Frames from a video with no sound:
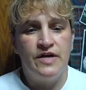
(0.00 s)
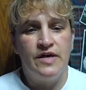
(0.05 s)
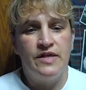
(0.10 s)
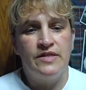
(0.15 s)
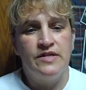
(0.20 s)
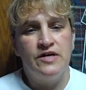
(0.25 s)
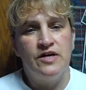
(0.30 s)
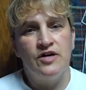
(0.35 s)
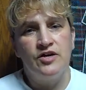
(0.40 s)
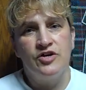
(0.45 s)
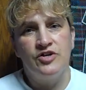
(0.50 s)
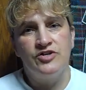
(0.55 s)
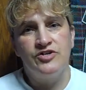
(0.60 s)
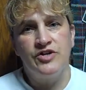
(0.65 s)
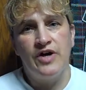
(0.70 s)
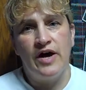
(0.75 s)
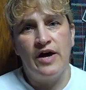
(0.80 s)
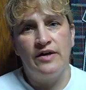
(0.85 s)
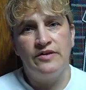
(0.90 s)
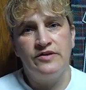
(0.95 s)
and the younger
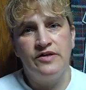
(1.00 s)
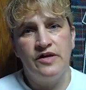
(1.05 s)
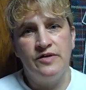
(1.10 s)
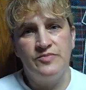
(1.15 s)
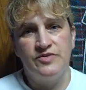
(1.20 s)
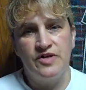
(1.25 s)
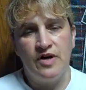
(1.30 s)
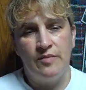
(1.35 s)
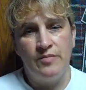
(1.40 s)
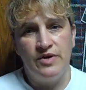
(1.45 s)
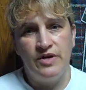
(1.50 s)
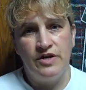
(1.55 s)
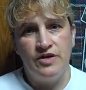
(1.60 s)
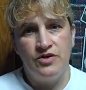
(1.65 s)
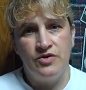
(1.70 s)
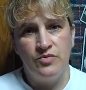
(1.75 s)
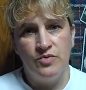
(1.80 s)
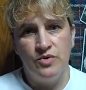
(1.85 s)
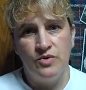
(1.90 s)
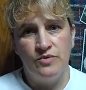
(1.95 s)
child keeps coming in
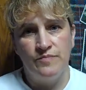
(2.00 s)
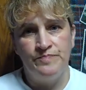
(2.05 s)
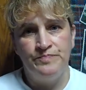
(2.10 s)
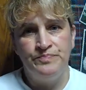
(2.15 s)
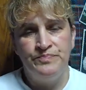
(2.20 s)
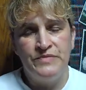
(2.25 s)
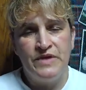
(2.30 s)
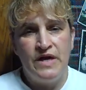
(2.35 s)
your room